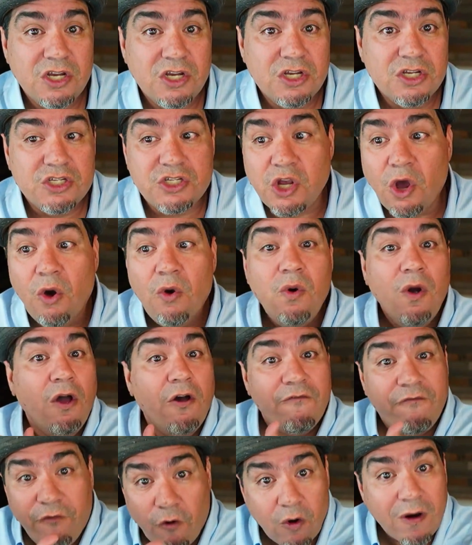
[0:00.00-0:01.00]
So,
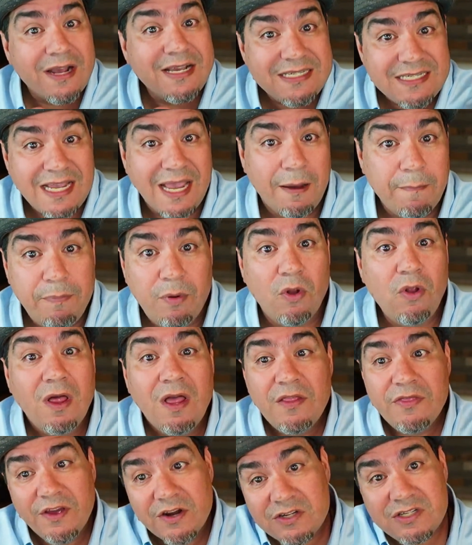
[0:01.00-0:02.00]
for example,
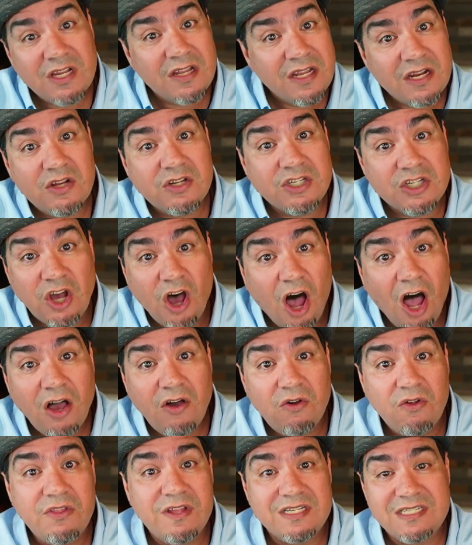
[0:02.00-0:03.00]
there's a little
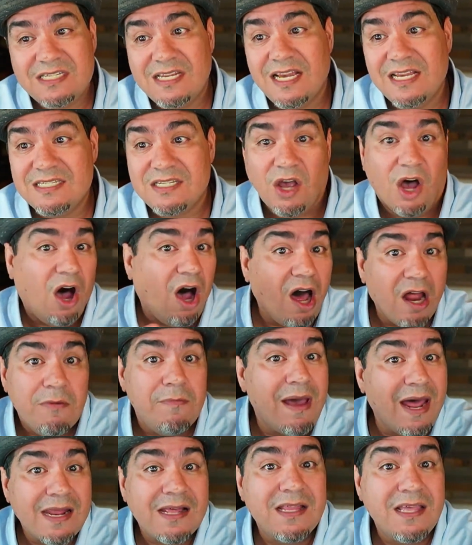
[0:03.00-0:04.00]
toggle that says
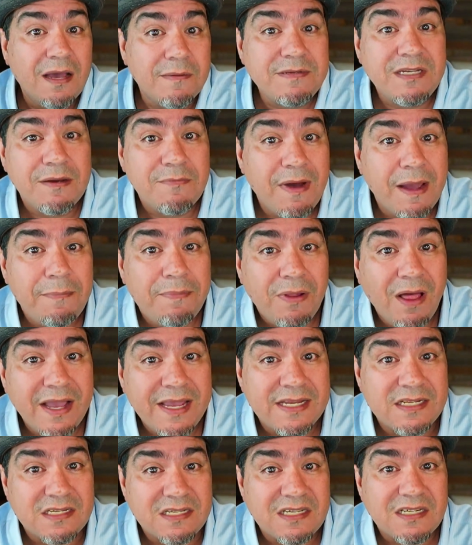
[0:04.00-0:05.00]
automatically update my
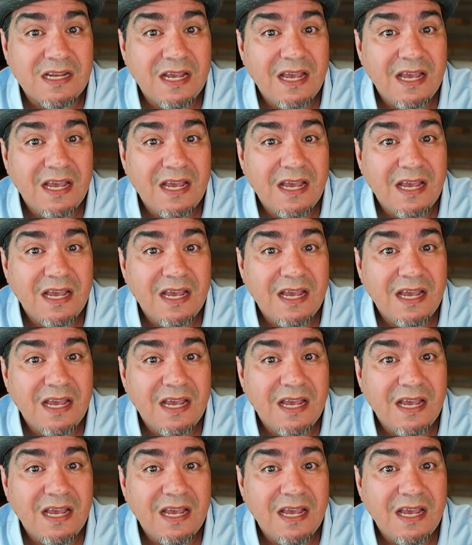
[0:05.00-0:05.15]
plugins.